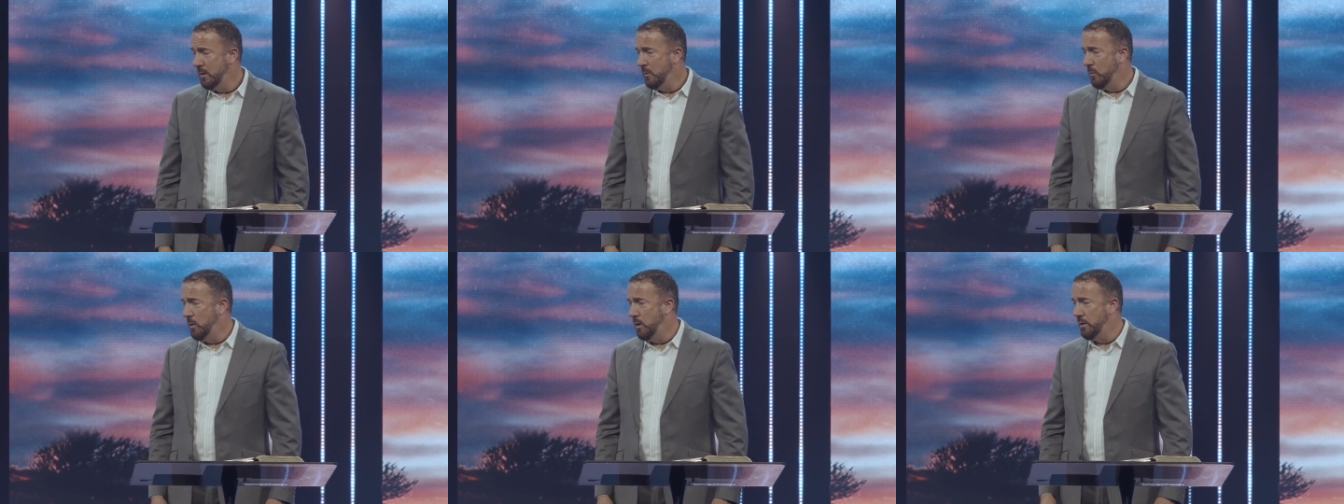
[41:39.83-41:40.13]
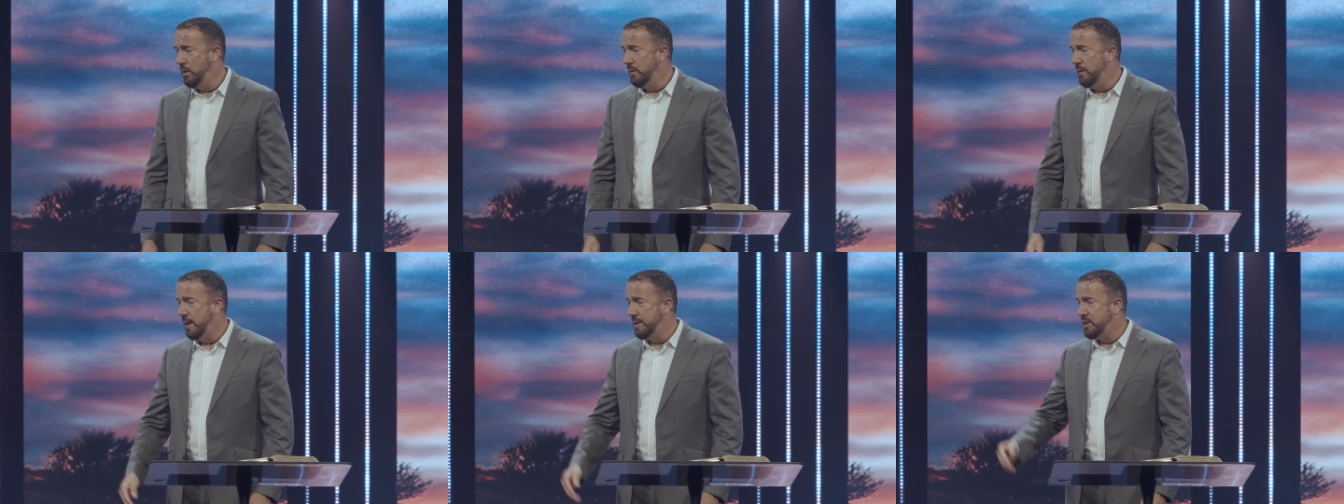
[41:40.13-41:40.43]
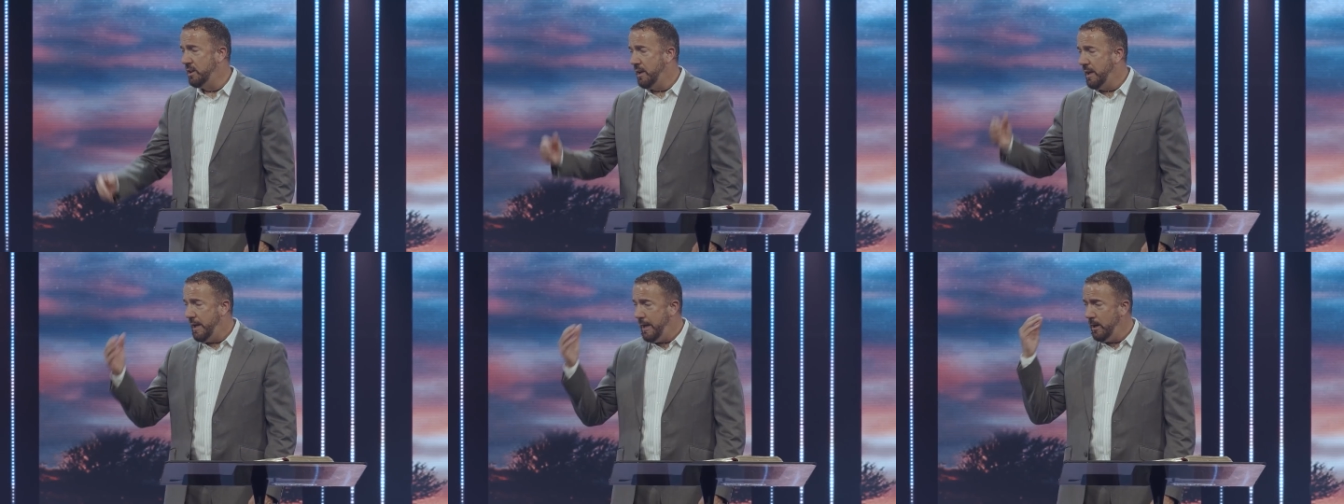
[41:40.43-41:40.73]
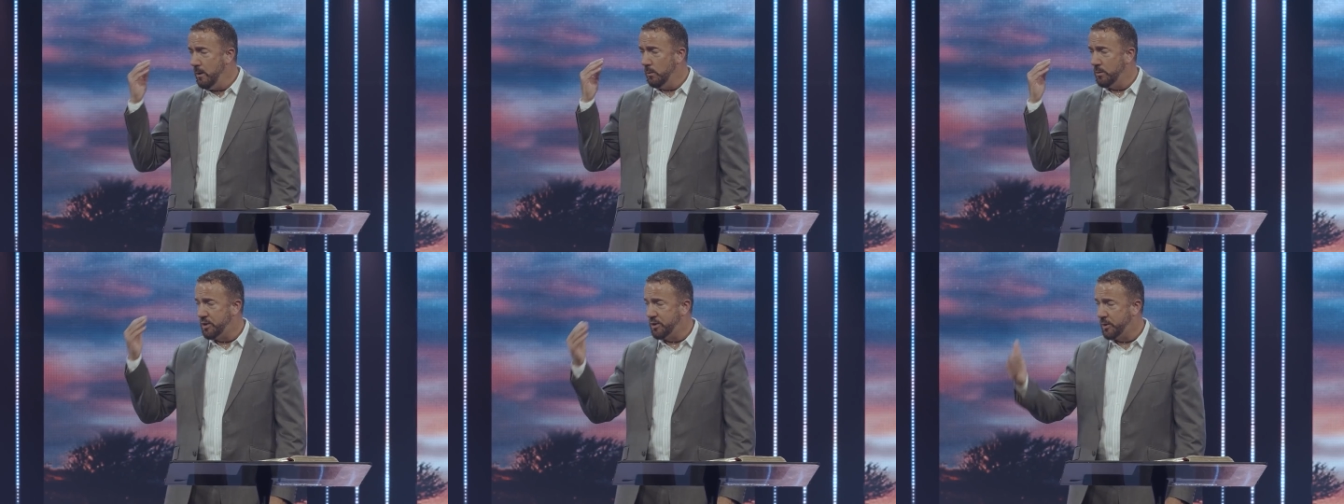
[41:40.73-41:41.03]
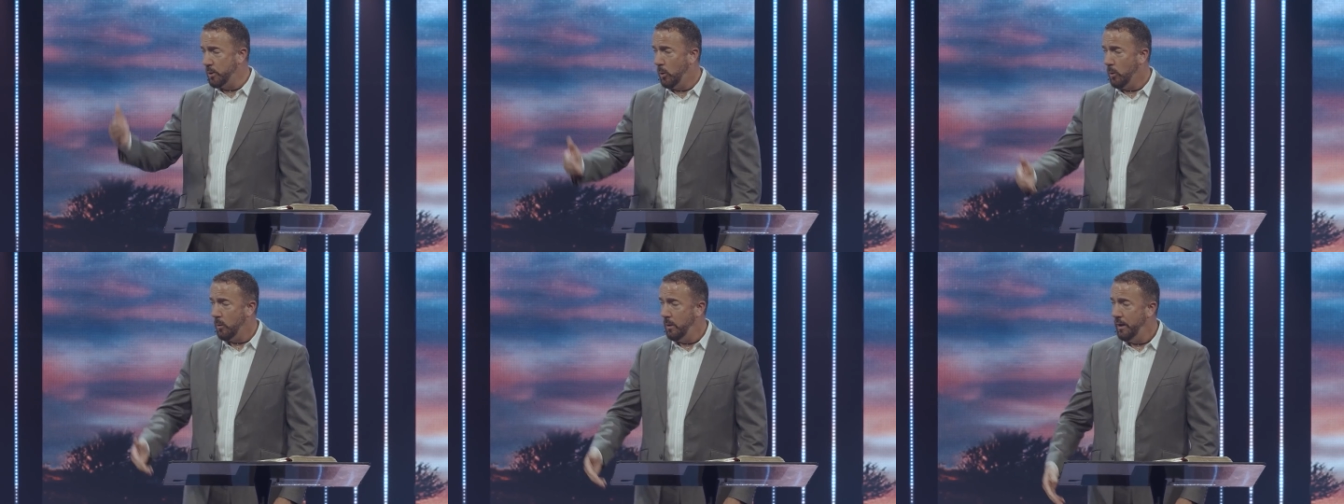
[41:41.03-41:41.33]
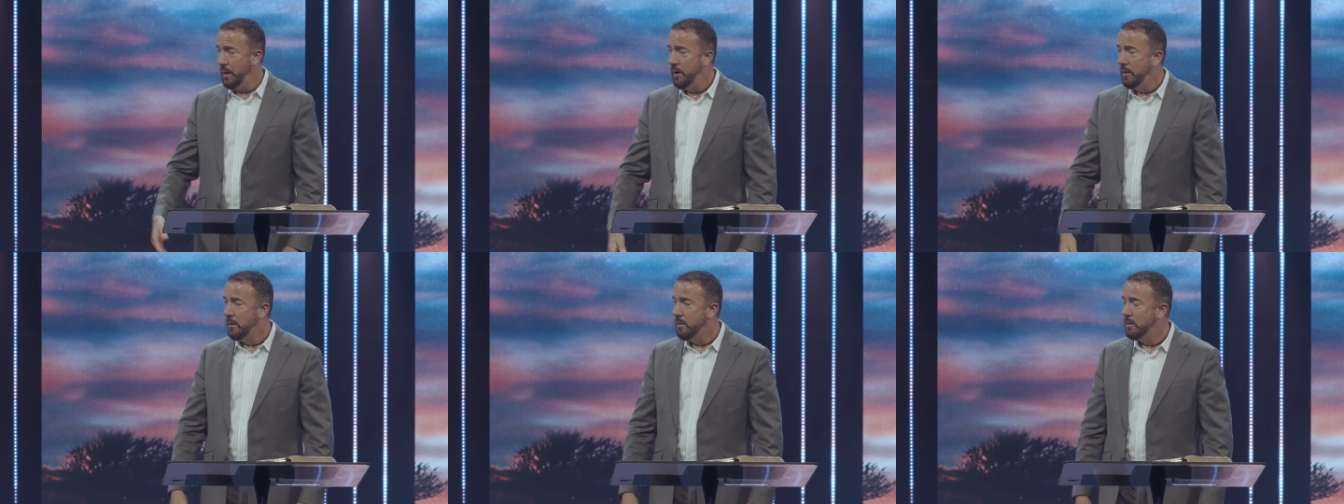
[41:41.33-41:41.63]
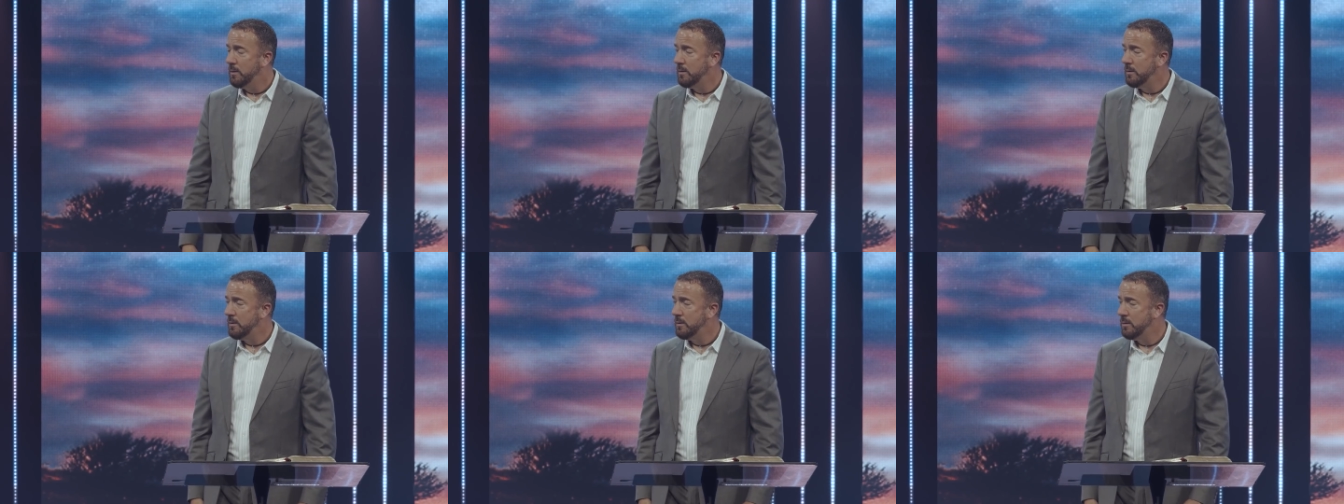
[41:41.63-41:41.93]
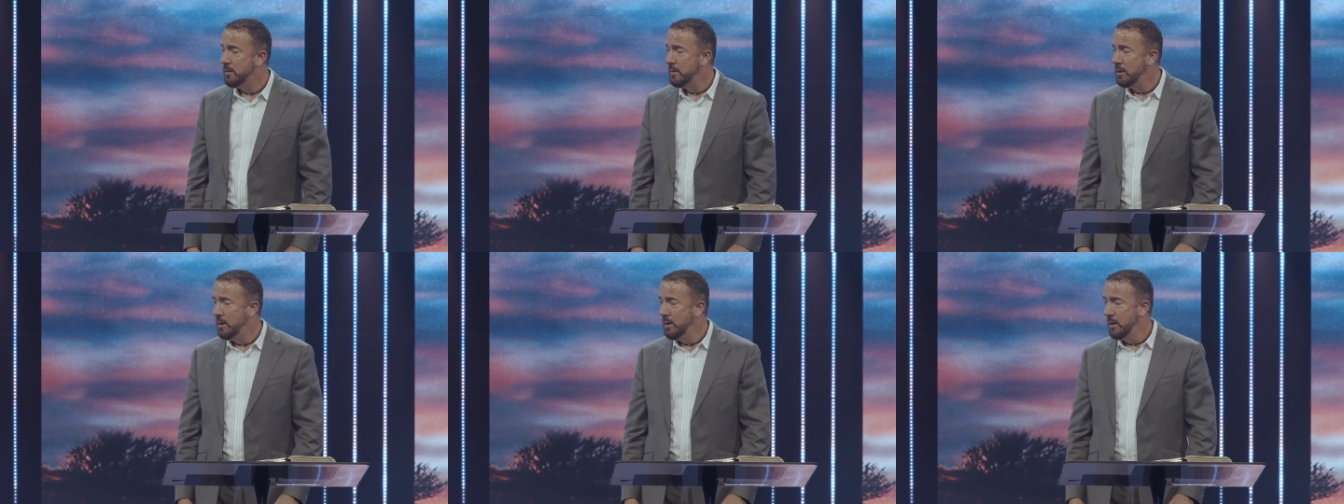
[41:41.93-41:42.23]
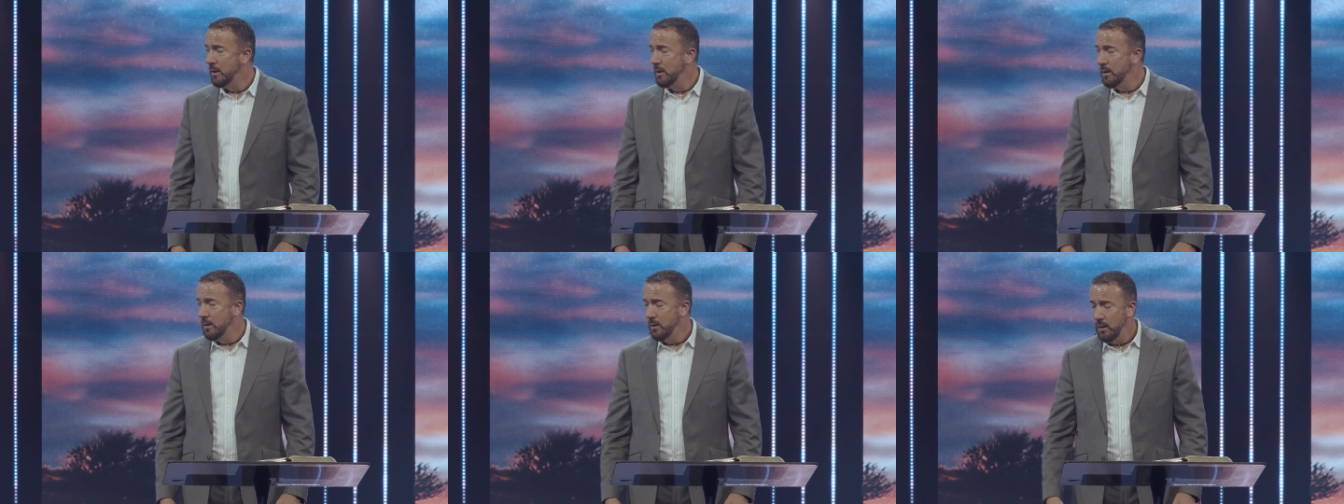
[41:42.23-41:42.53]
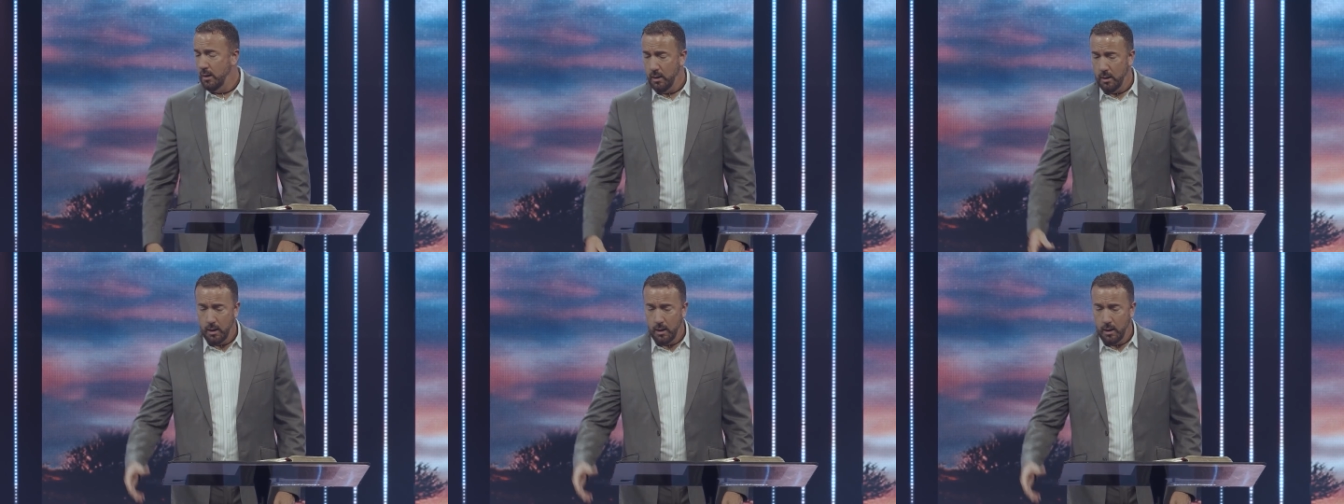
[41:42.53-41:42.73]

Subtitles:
Whether that's an eagle soaring, a